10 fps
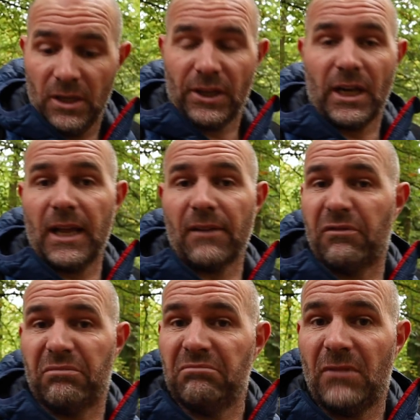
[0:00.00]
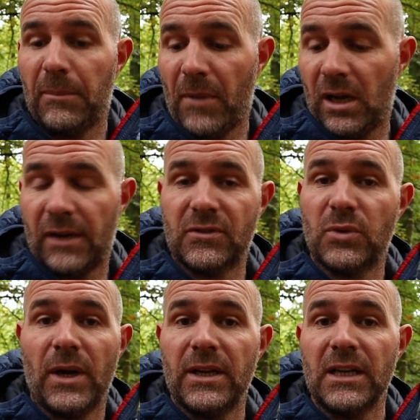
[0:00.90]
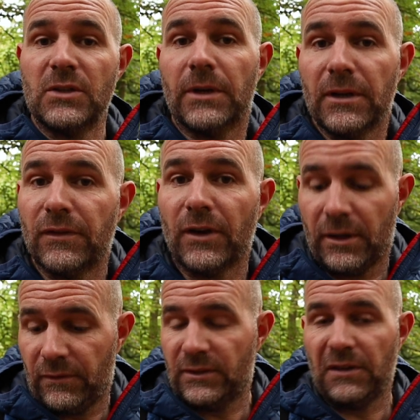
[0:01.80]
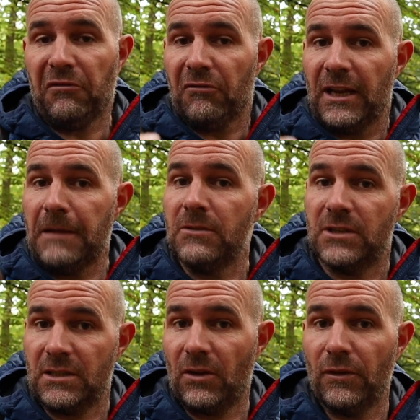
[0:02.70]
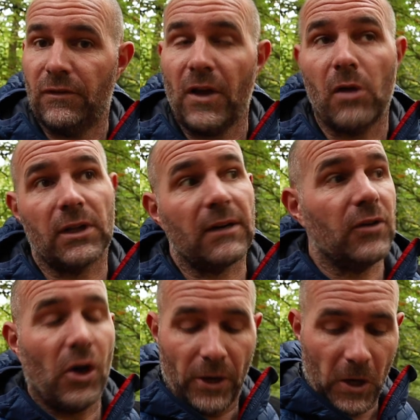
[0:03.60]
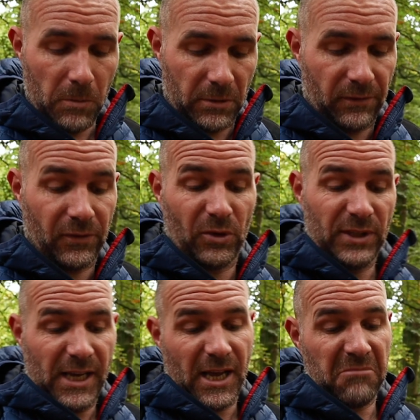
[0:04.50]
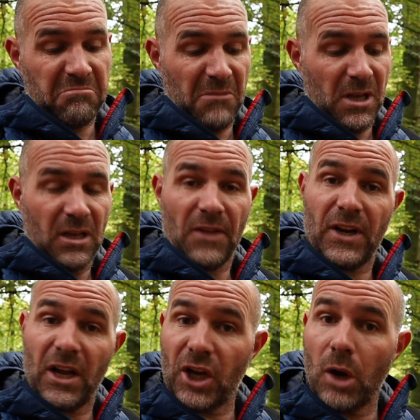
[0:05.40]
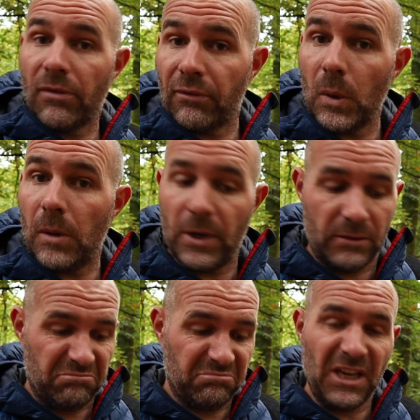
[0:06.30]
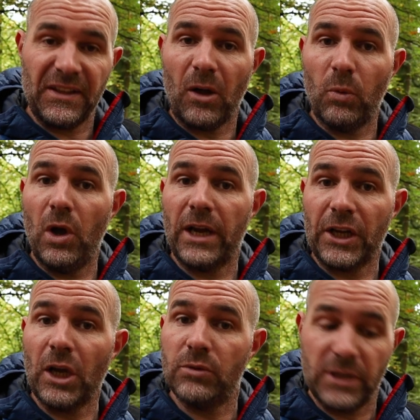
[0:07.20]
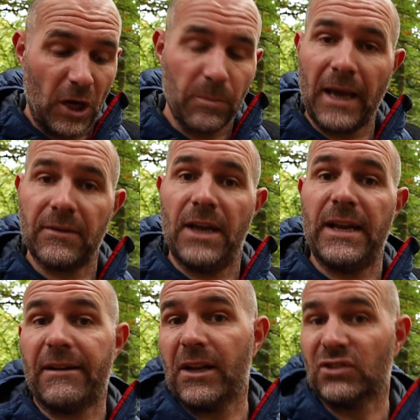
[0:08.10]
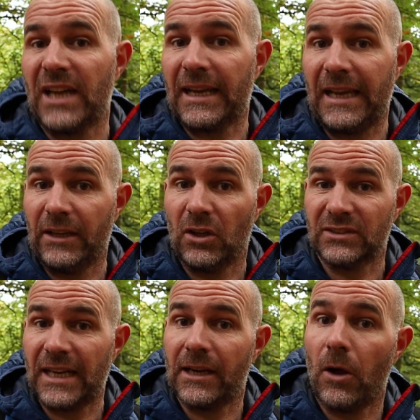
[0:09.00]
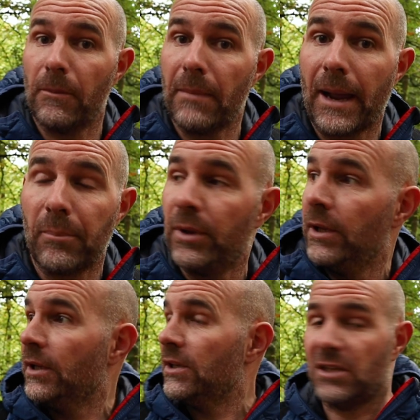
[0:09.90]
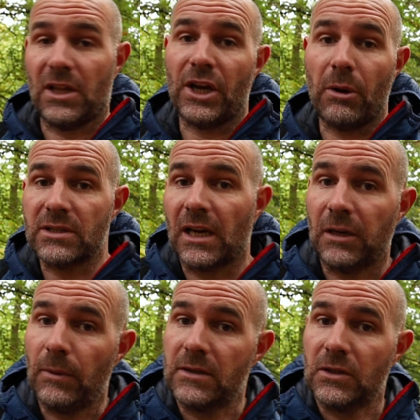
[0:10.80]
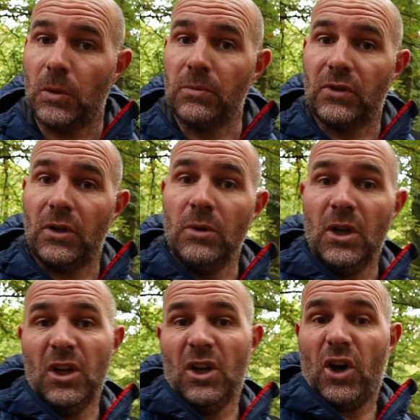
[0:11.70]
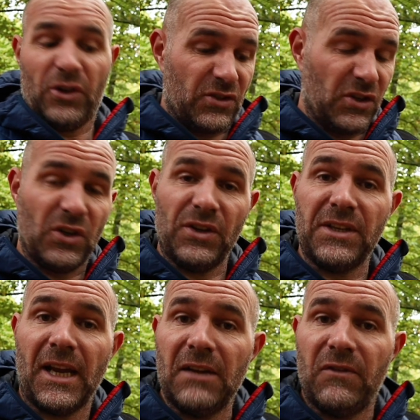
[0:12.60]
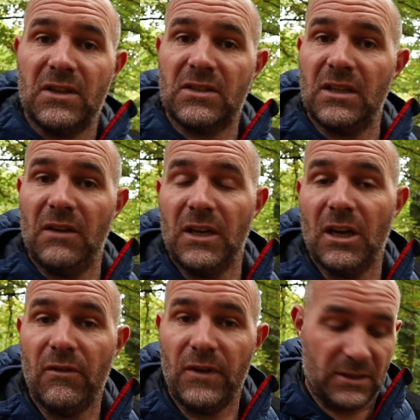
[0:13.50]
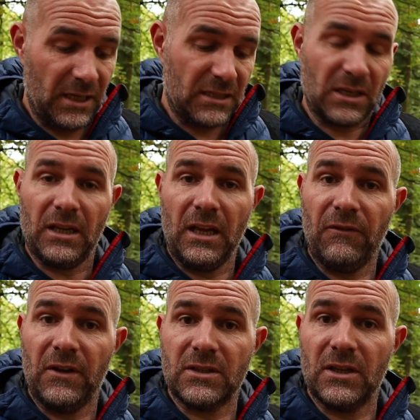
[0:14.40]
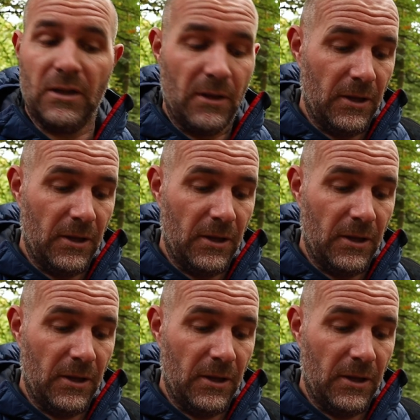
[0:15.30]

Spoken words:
and I might have 20, 25 different images on the phone, and I've gone home and I've thought, yeah, and then I'll go through them and yeah, that'll work. I know to go back there now, and I'll tag it on the map so that I know exactly where to come to on a certain day. If it's a